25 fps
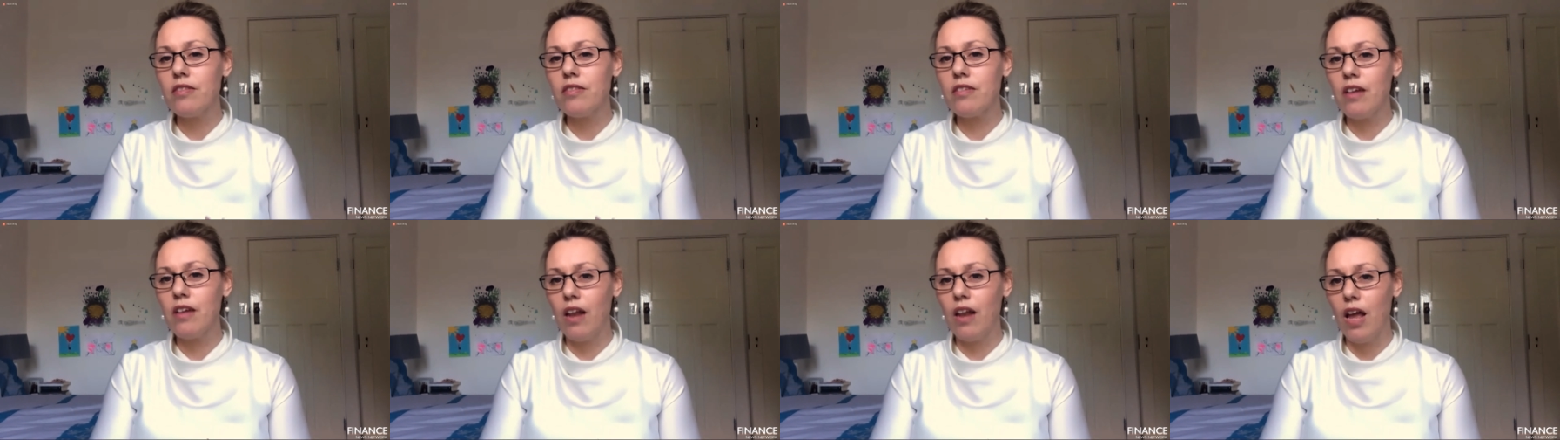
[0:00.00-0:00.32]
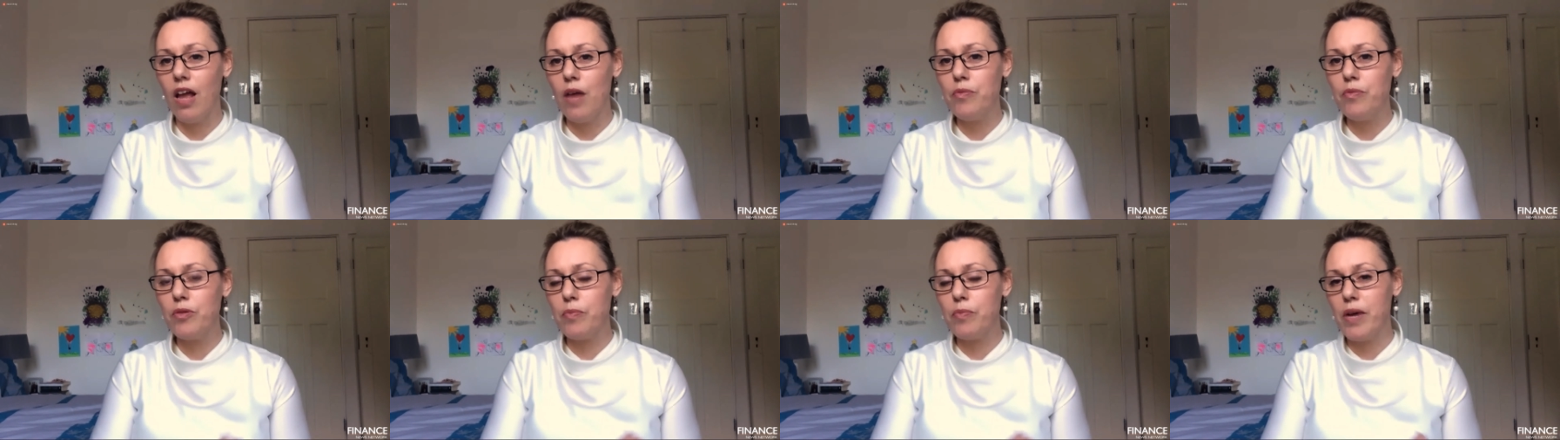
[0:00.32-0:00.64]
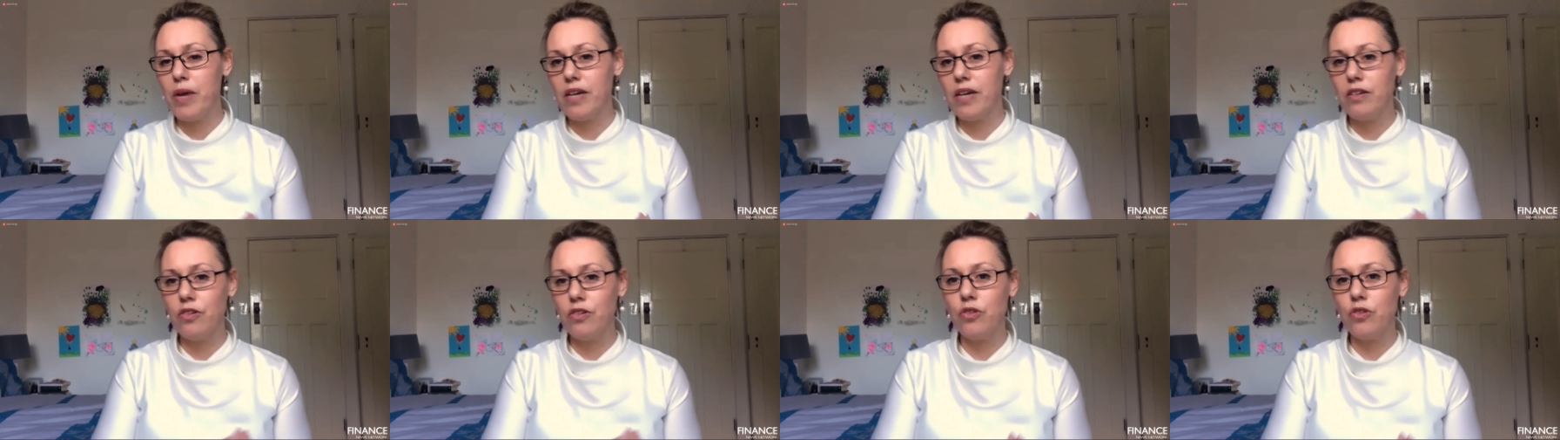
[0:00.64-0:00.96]
collapse
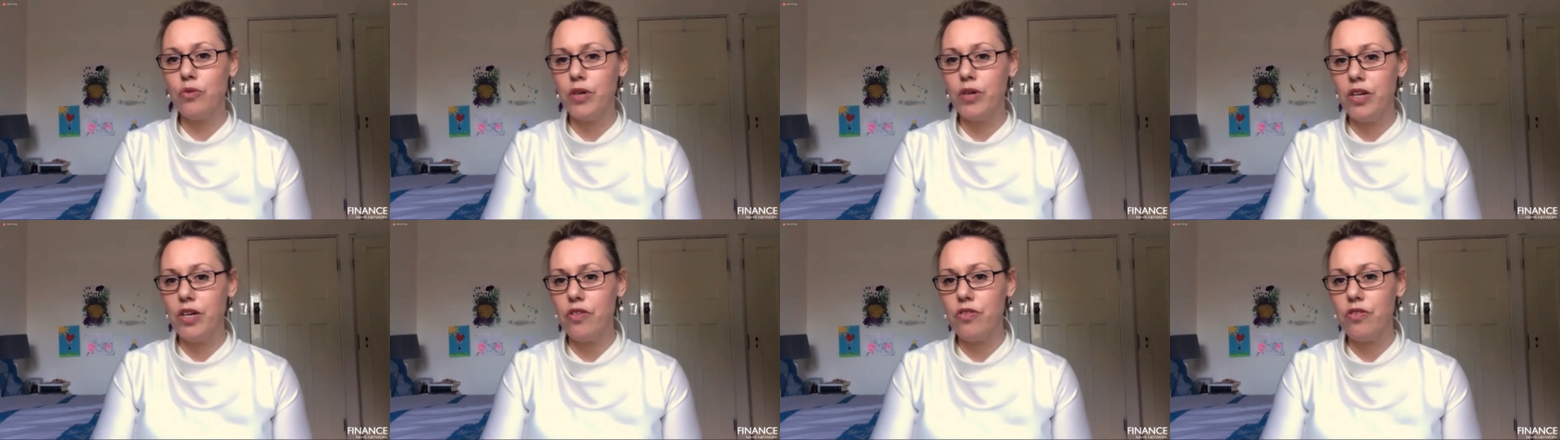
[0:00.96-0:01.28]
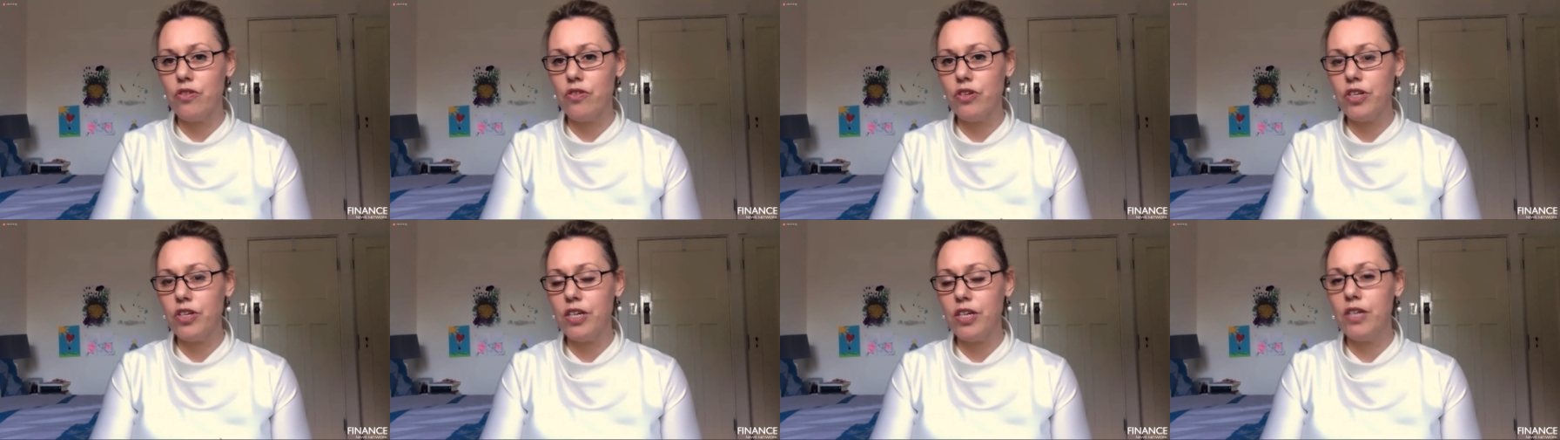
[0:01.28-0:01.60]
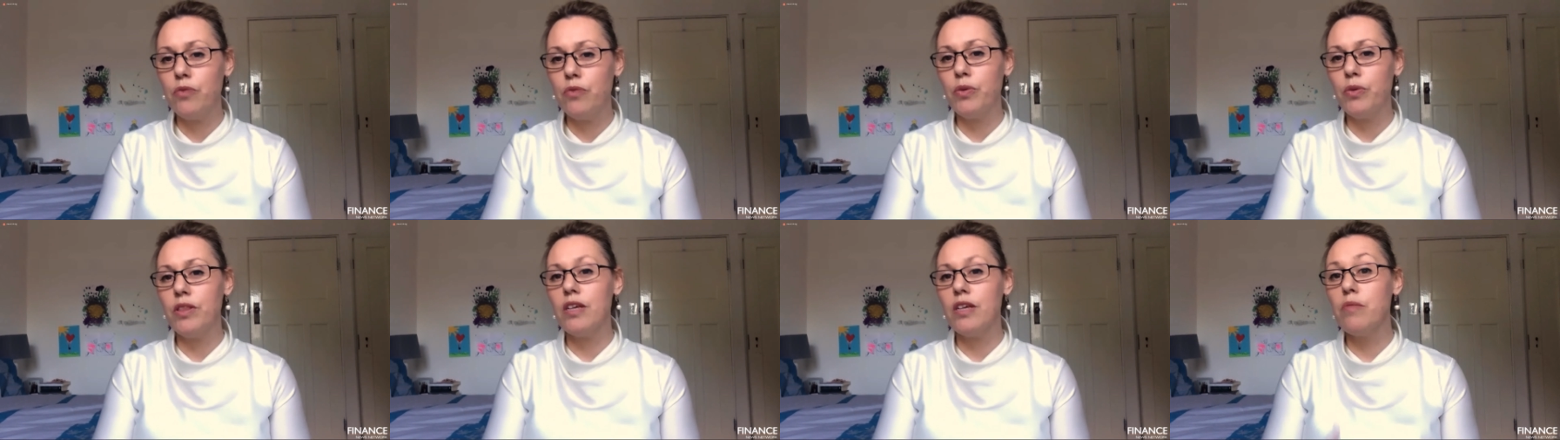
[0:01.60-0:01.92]
back in 2013
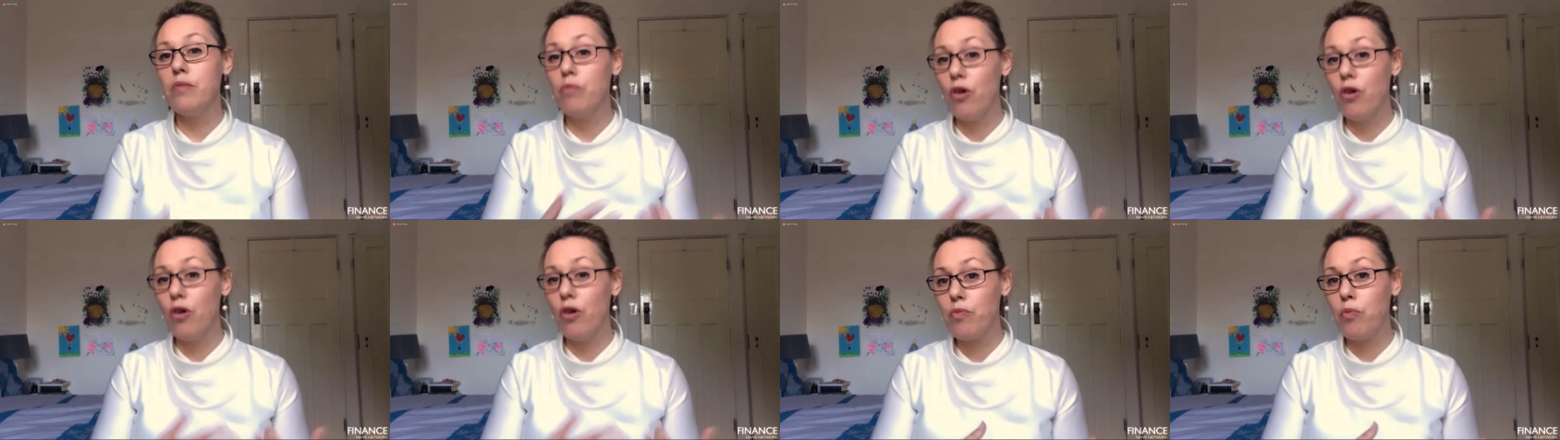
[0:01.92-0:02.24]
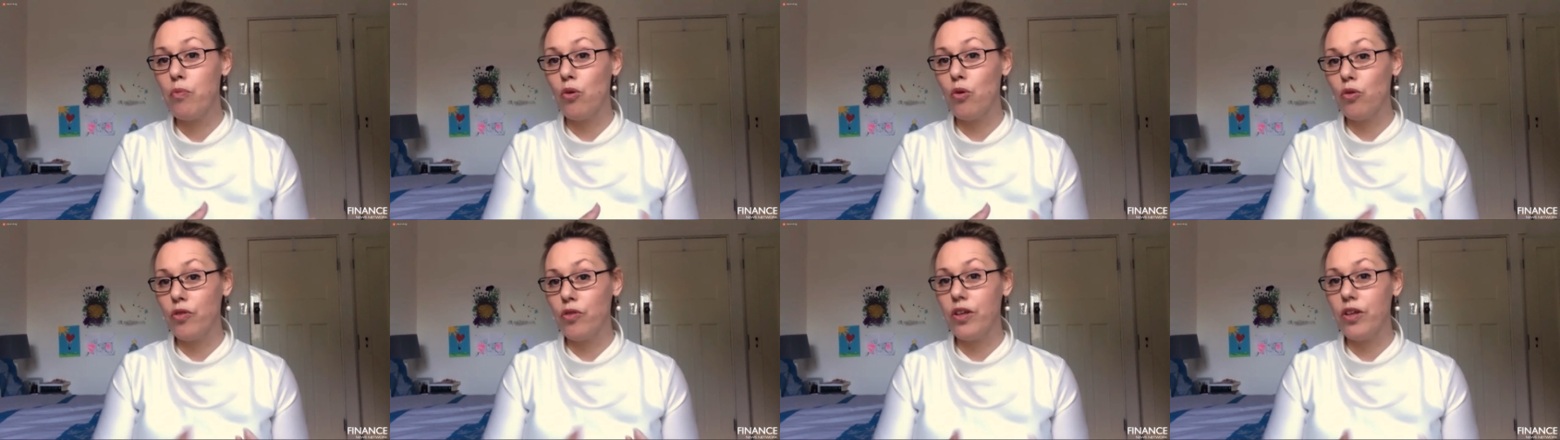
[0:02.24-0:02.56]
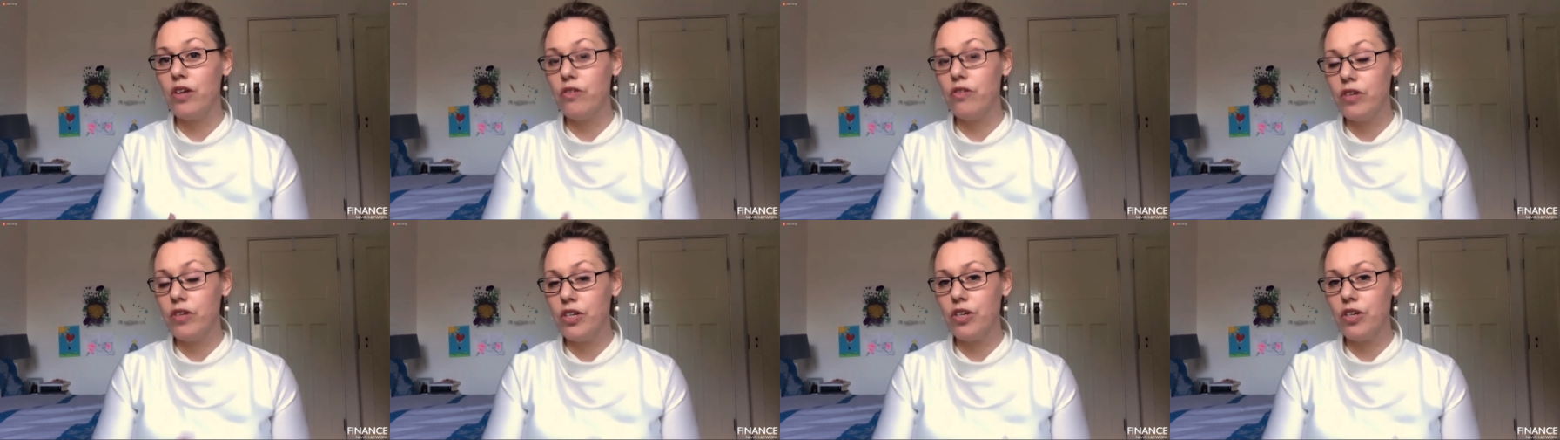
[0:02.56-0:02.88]
when they mothballed their
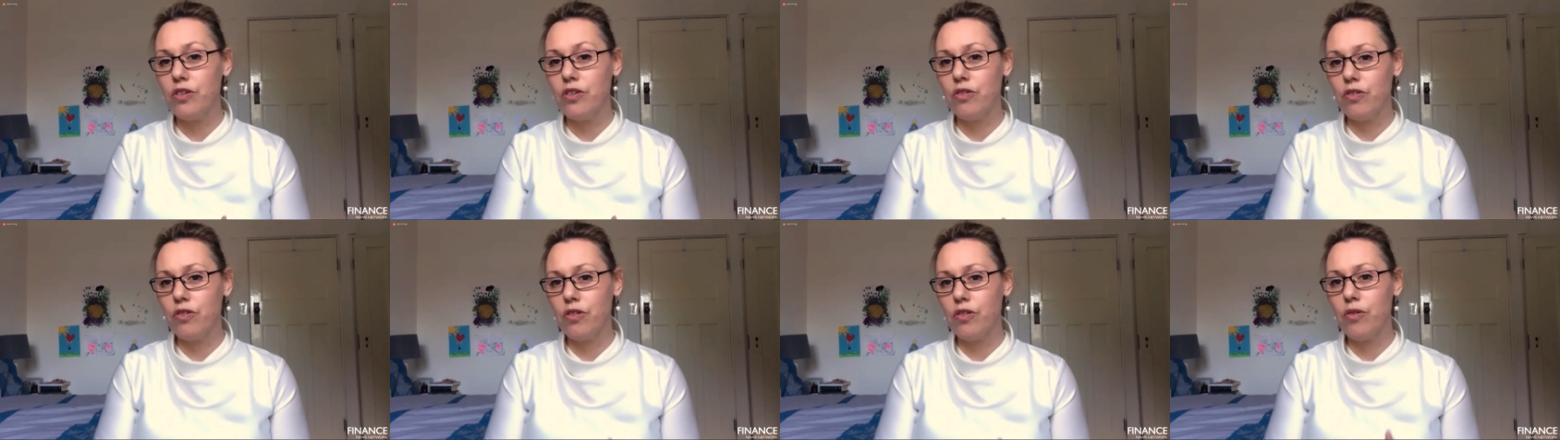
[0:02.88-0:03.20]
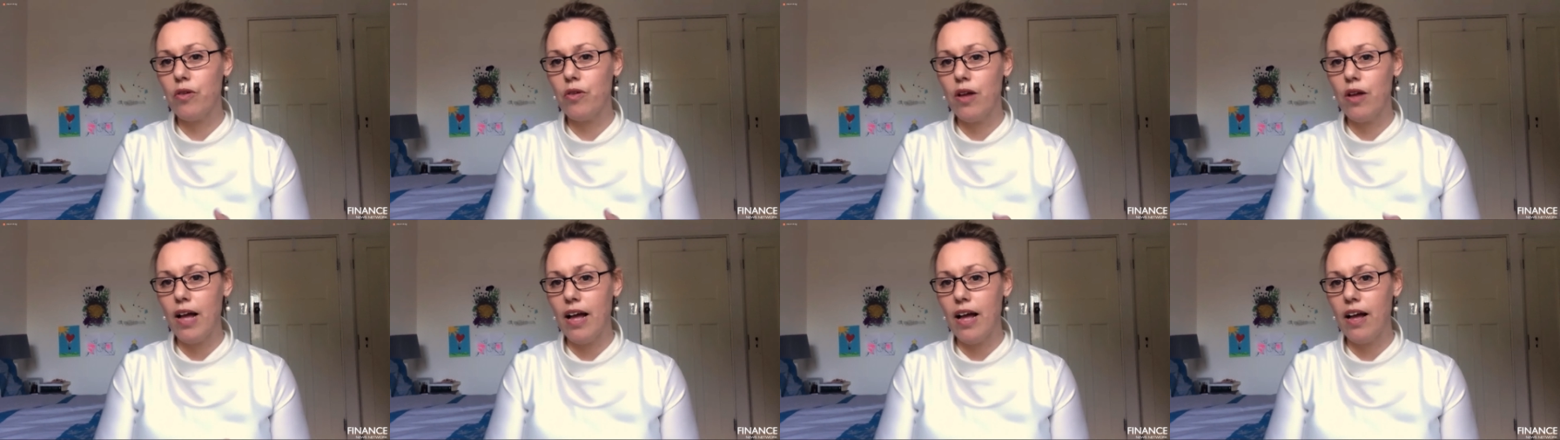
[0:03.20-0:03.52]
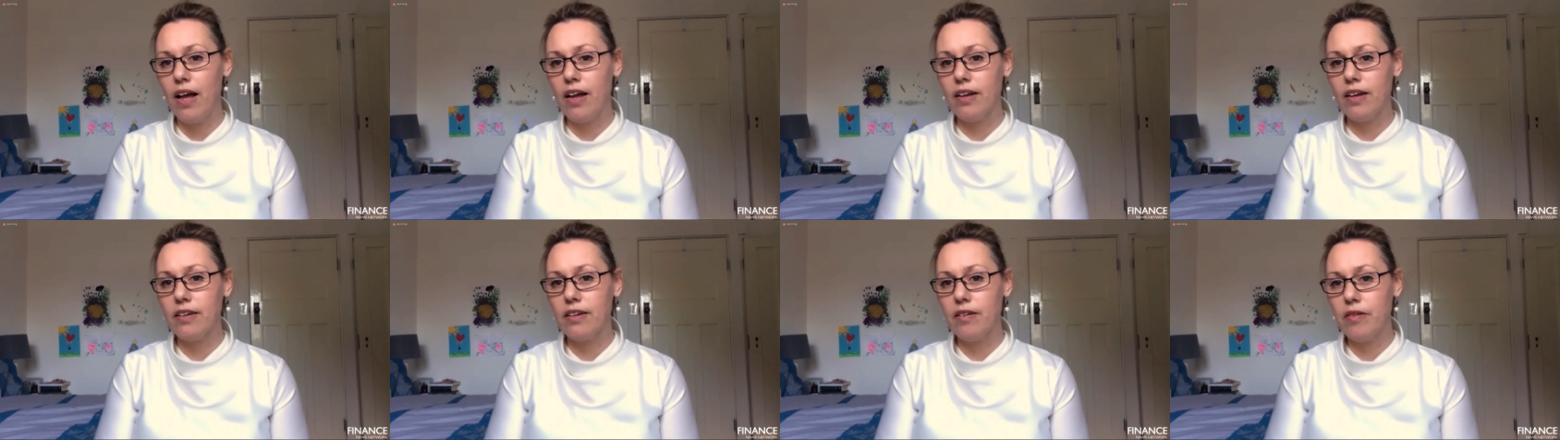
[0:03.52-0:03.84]
original
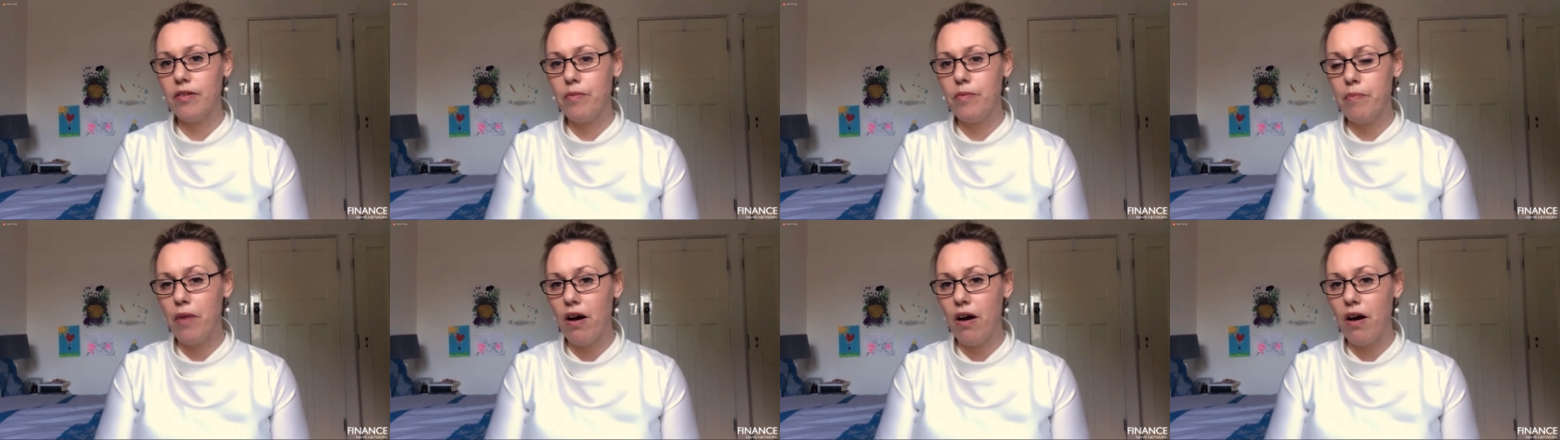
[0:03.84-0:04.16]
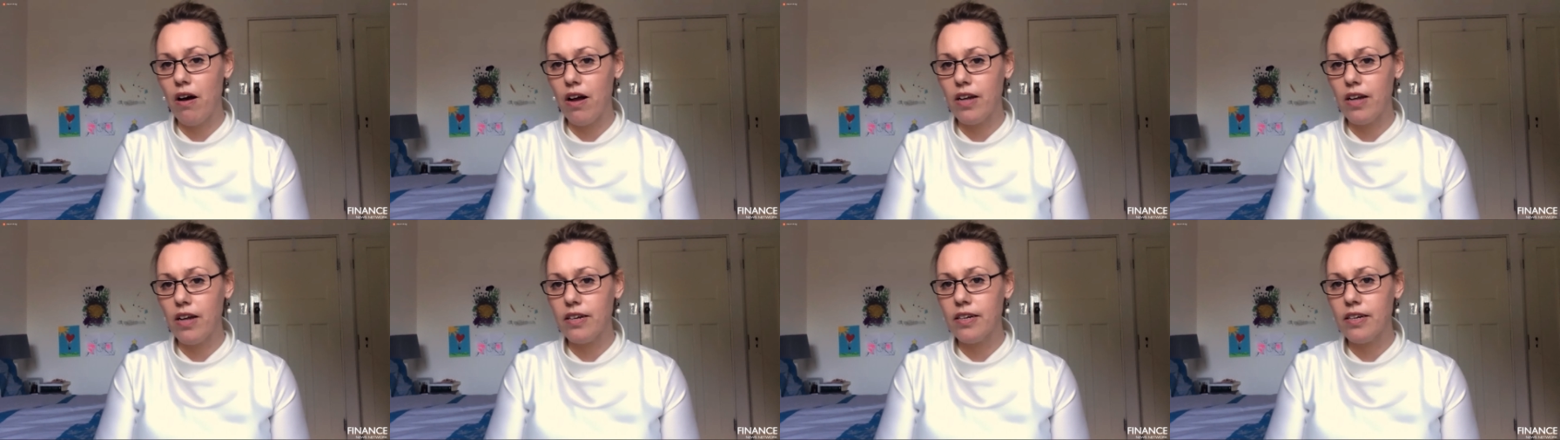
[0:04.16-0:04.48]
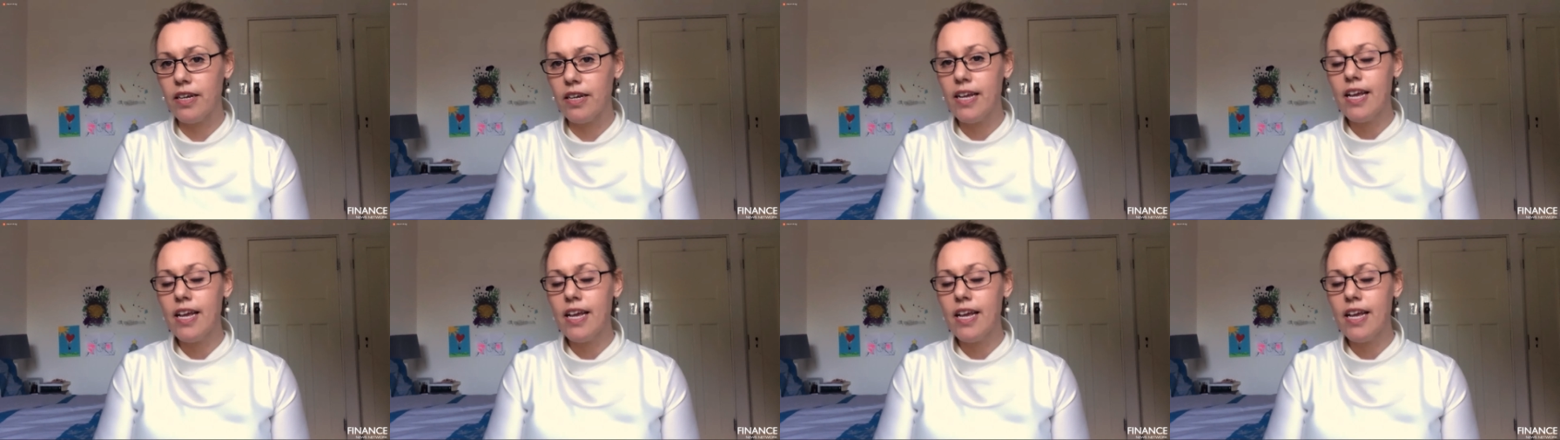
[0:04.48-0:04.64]
uh, mine.